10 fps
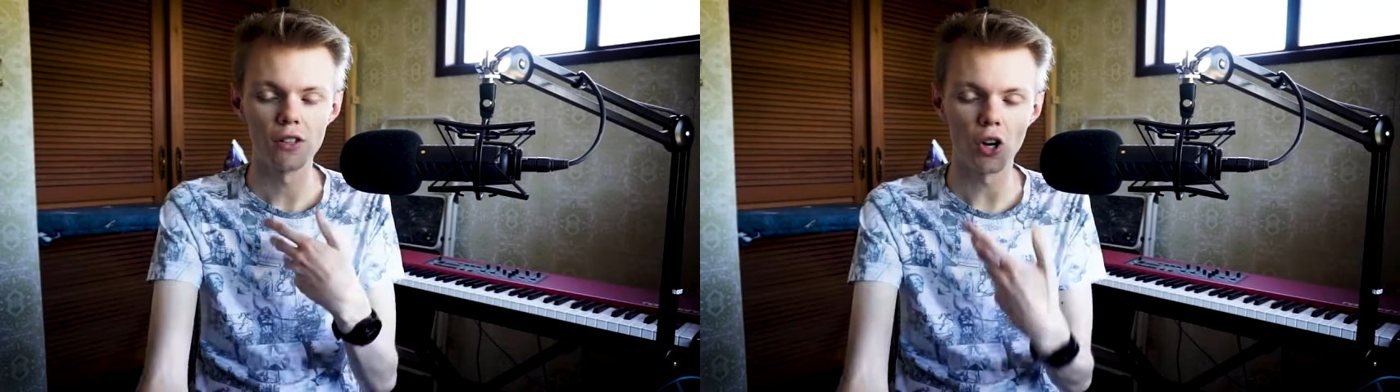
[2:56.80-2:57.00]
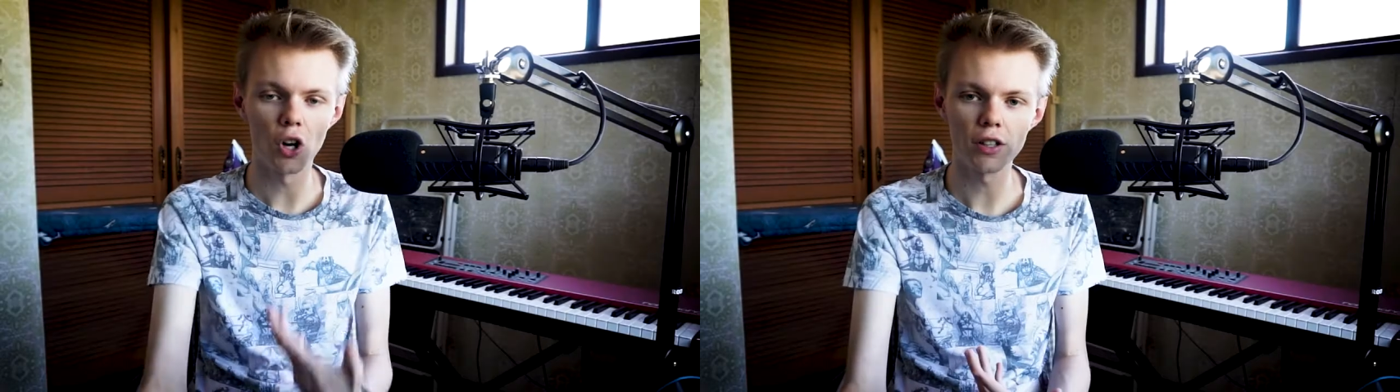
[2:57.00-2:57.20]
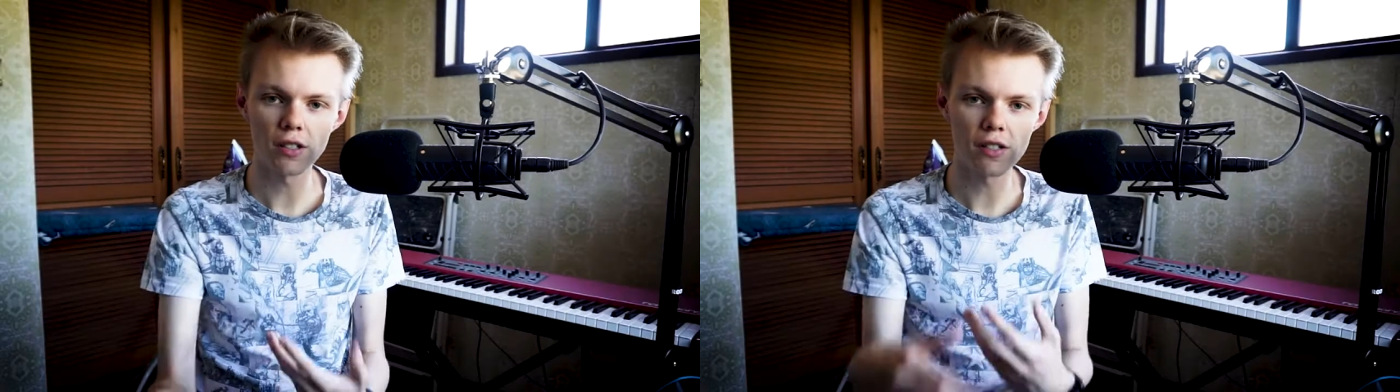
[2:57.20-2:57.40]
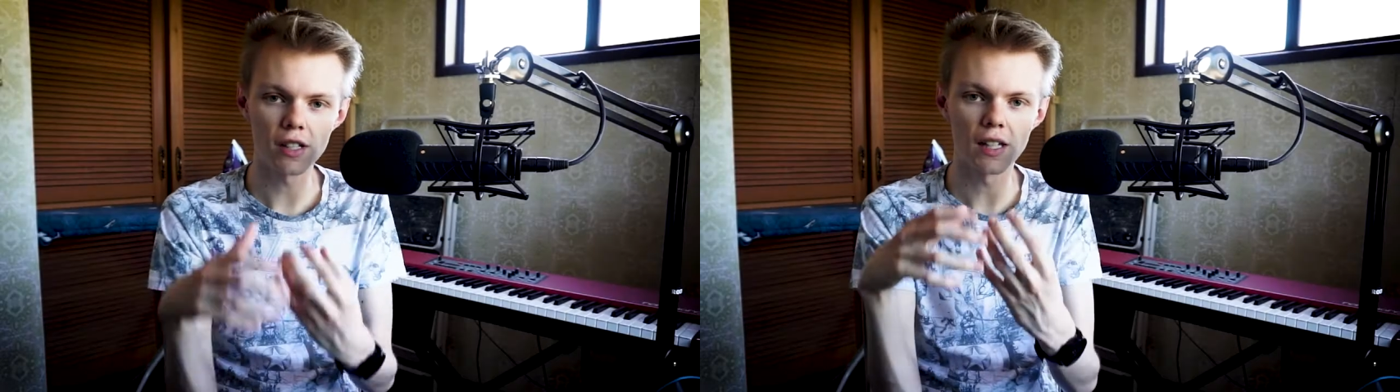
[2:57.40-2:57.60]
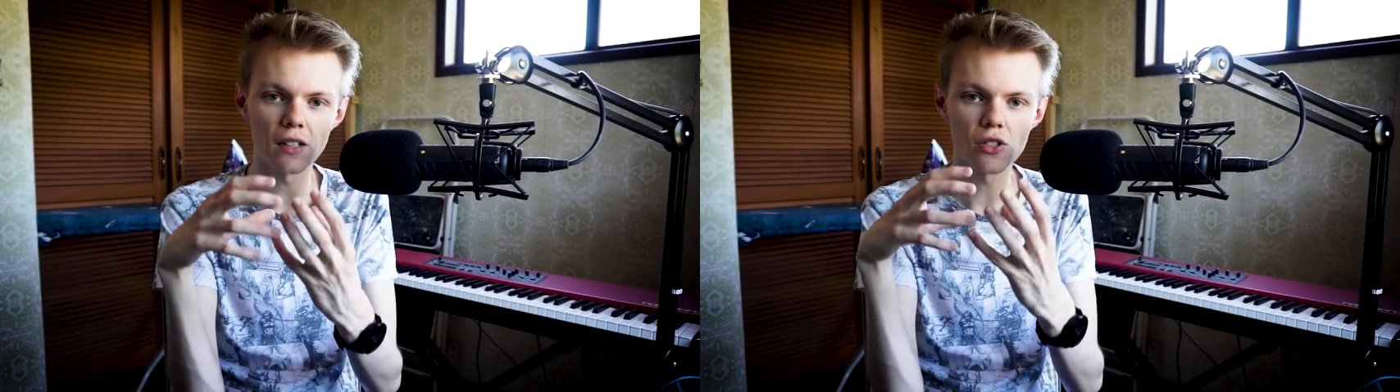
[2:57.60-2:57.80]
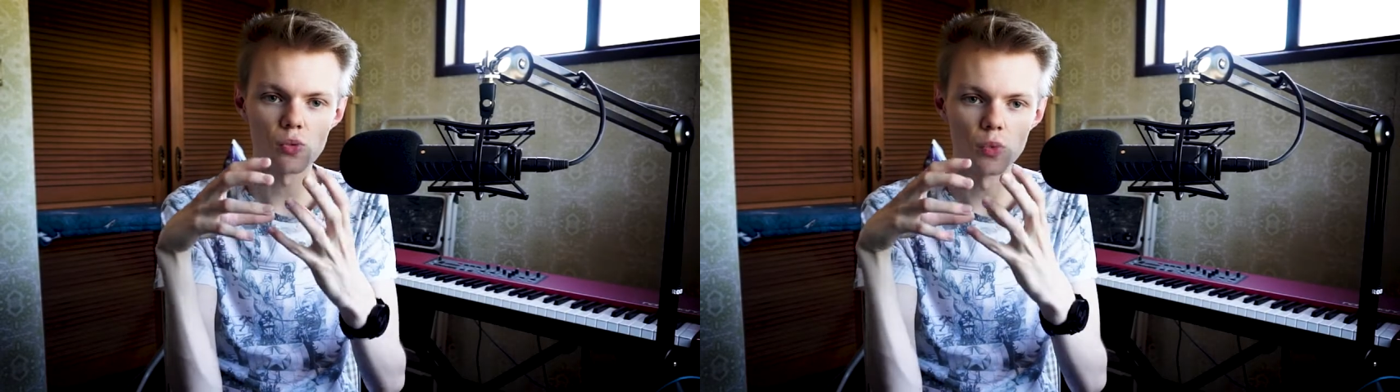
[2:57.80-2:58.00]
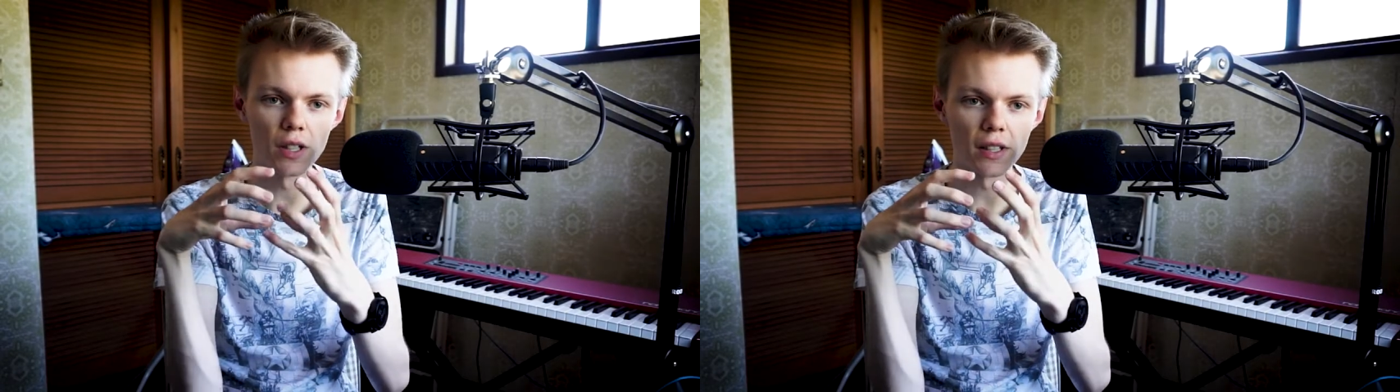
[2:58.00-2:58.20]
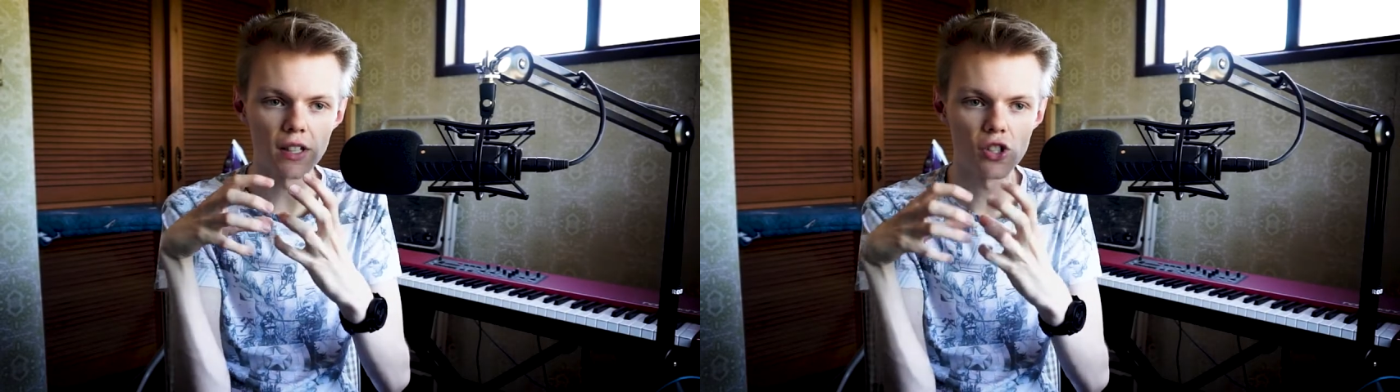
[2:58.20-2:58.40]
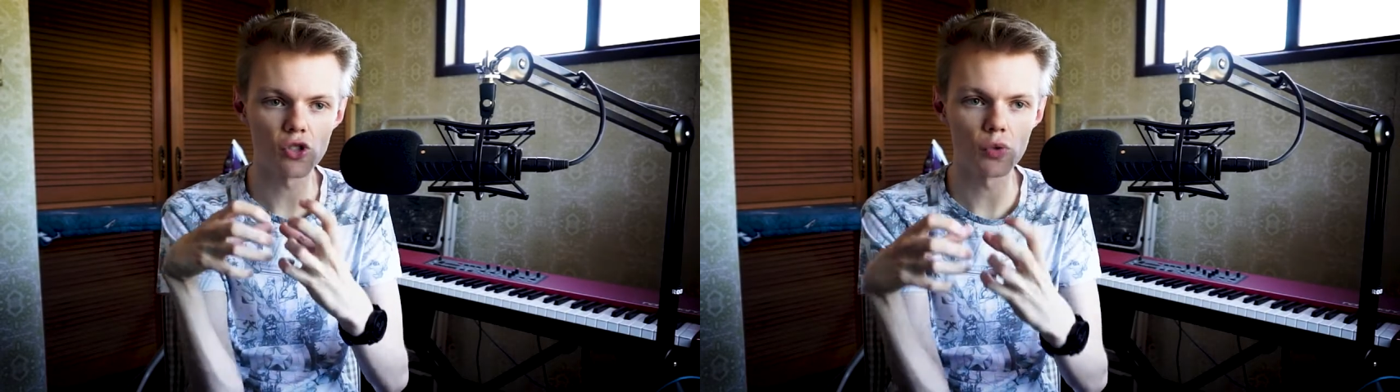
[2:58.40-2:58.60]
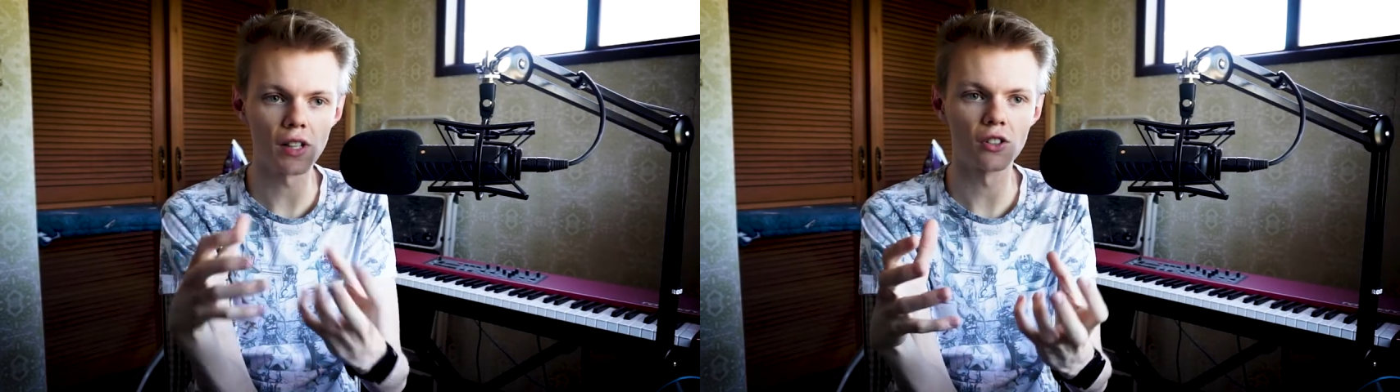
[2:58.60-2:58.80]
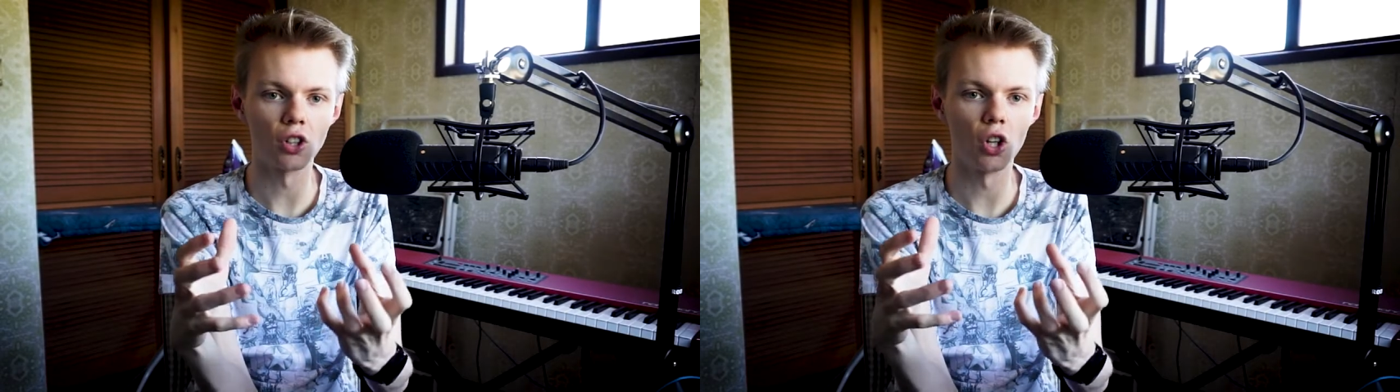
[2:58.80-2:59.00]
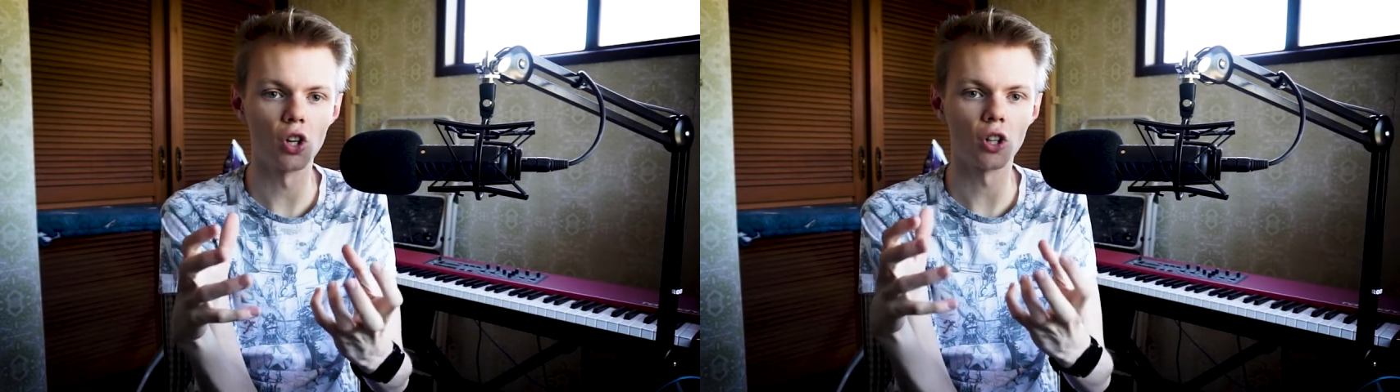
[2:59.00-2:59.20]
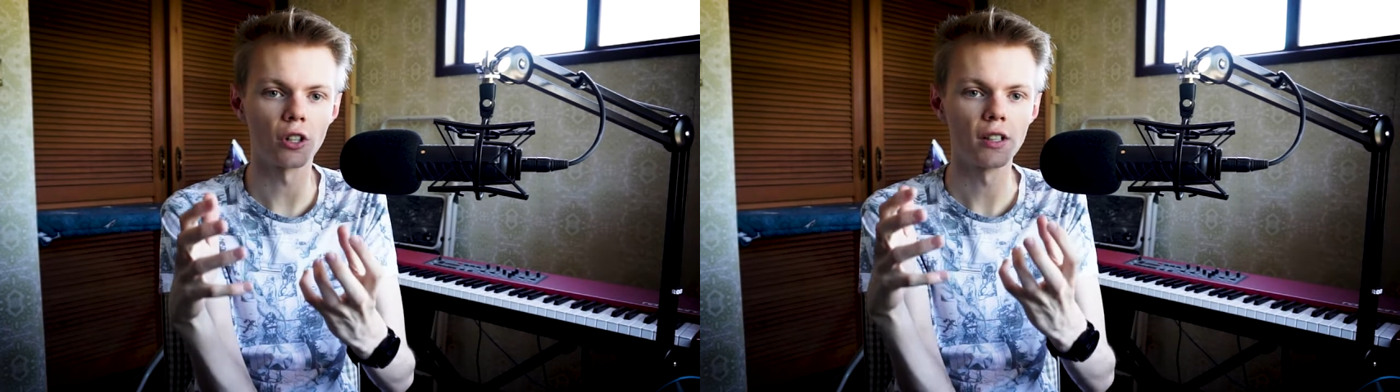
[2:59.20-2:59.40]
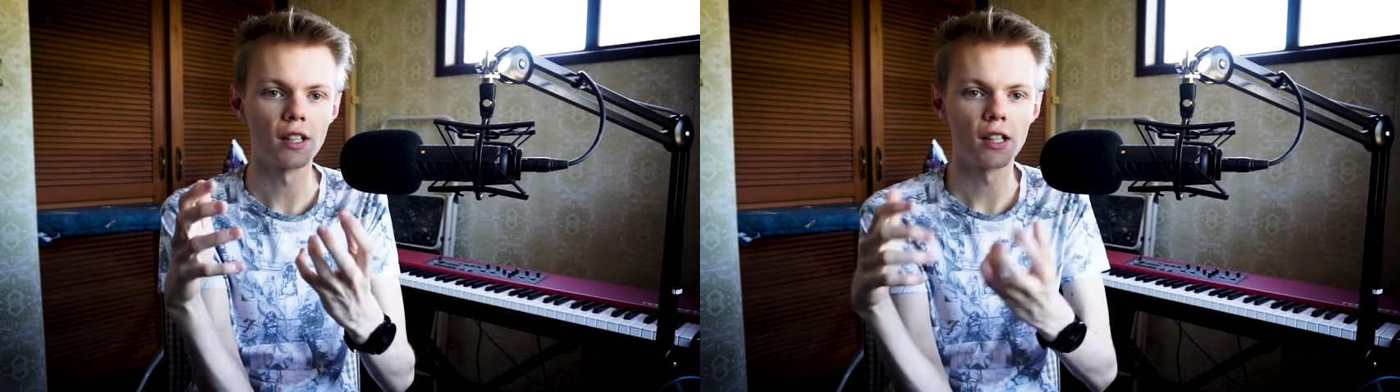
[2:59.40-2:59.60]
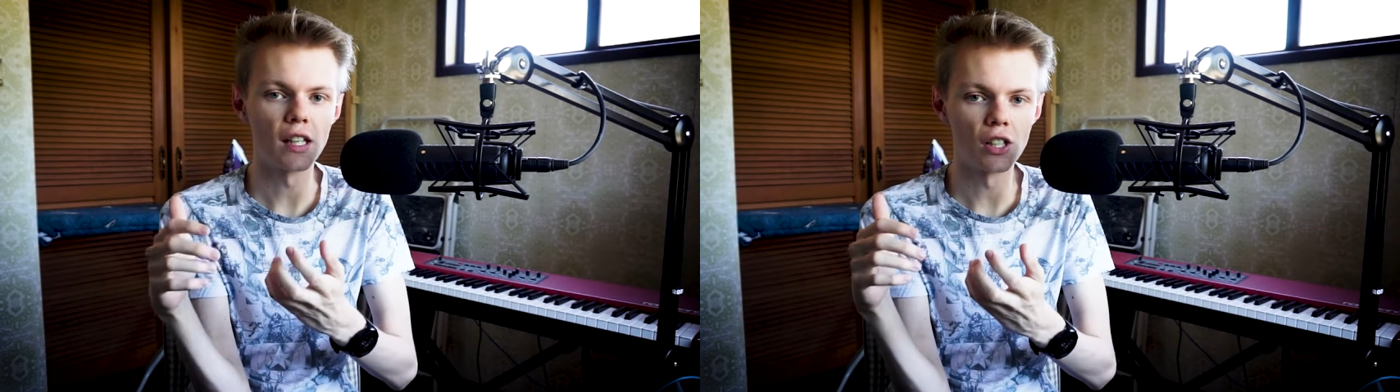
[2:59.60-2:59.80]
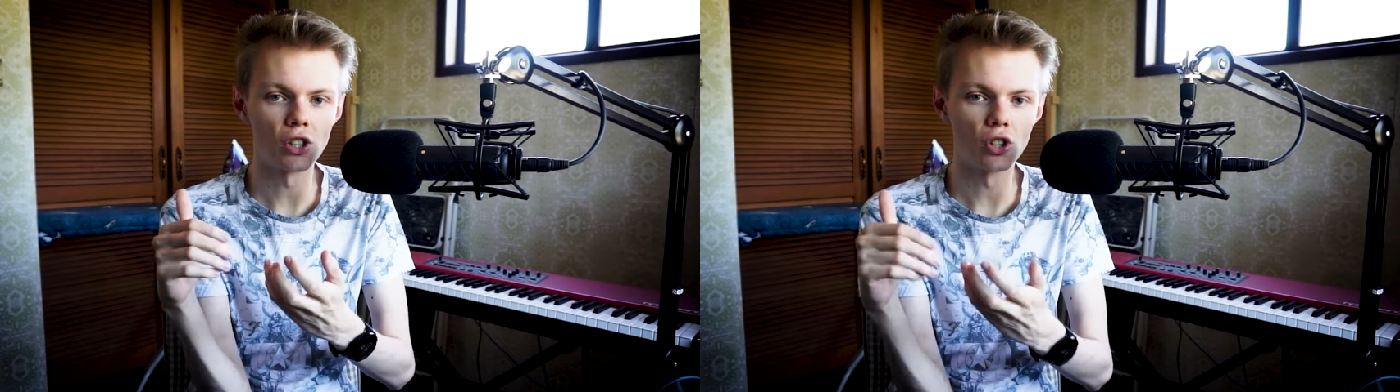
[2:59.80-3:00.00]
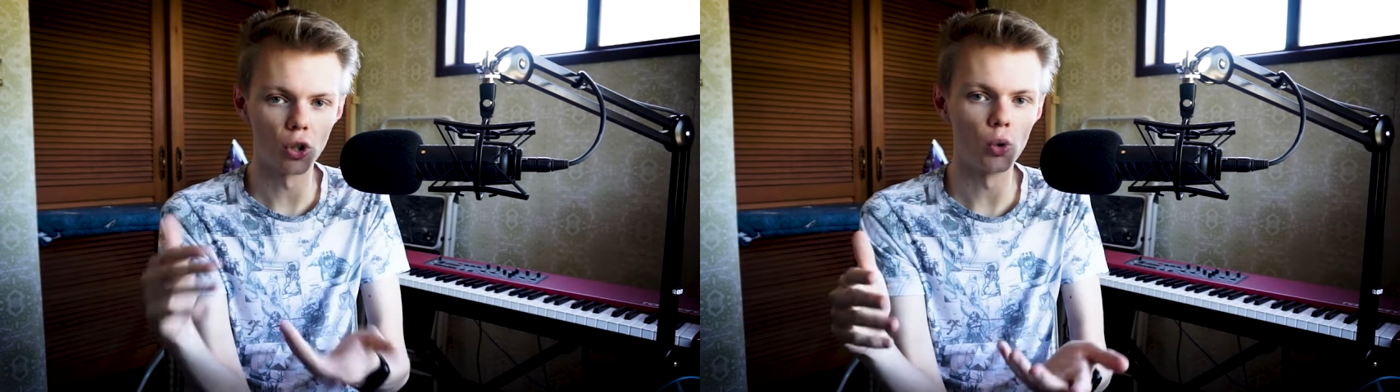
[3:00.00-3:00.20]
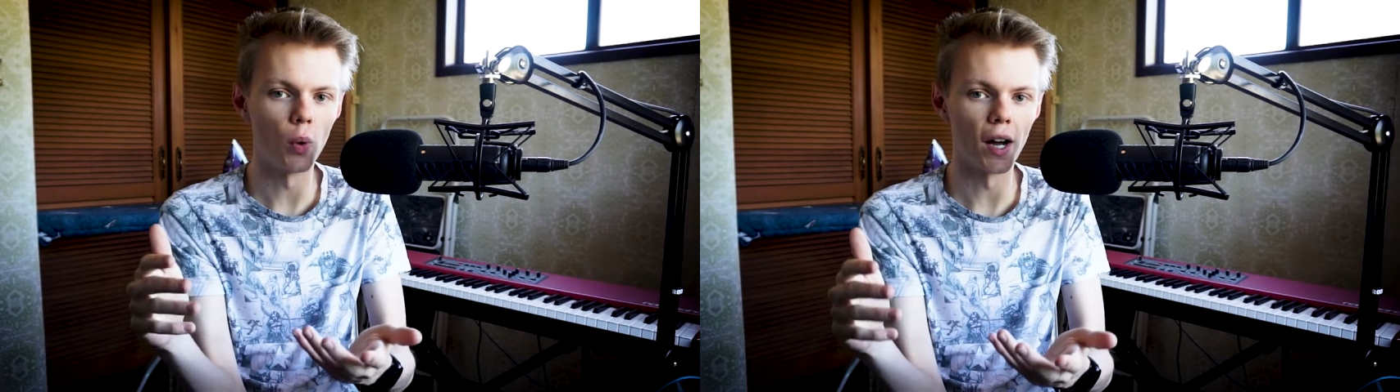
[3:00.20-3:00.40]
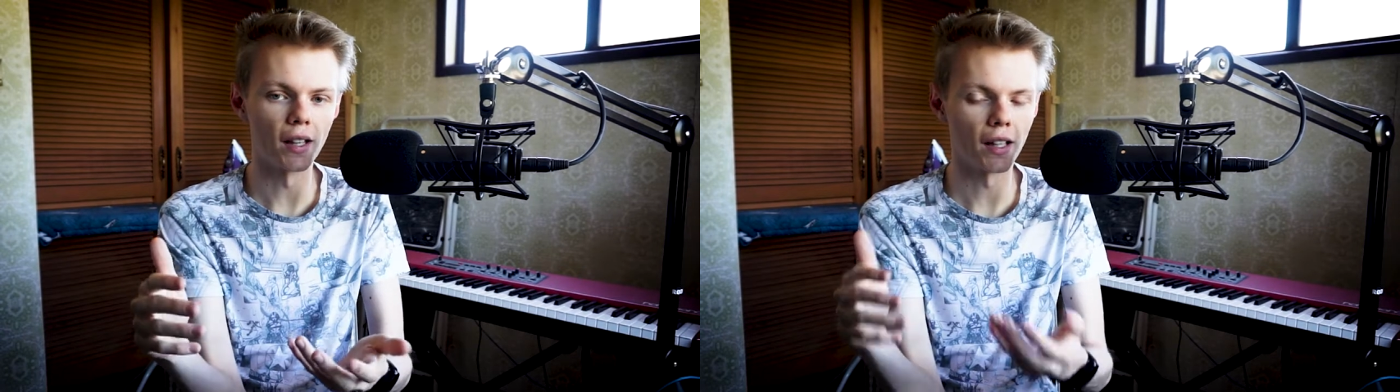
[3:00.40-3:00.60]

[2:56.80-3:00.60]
the audience gets really stringed along in a good way.